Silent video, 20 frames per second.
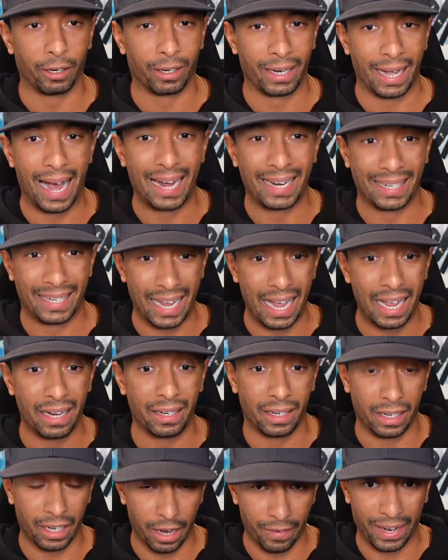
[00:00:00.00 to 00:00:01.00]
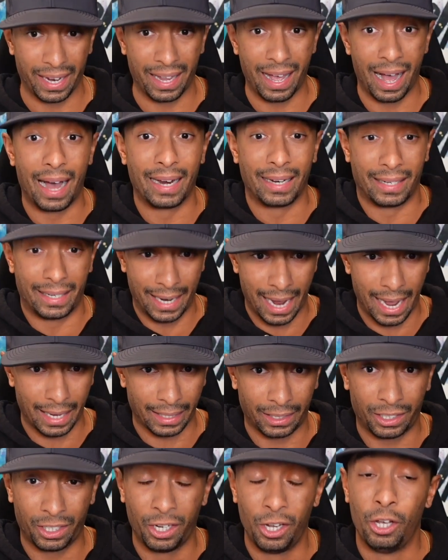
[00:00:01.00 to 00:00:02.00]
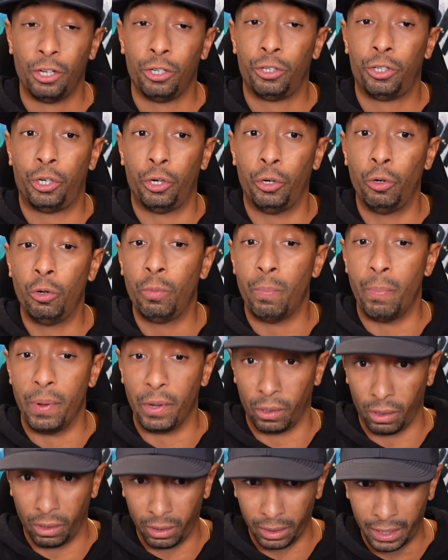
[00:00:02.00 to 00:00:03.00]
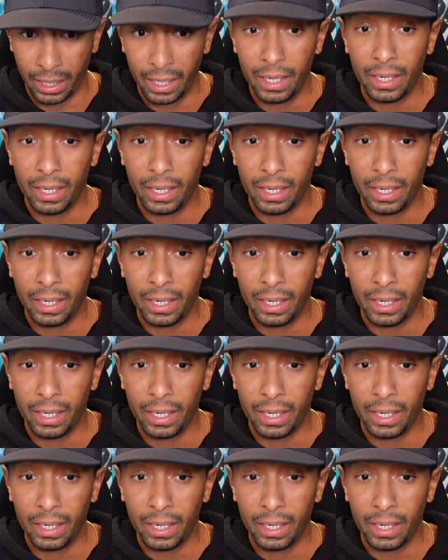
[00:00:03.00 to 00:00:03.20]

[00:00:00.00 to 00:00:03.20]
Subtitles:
content and give it context to build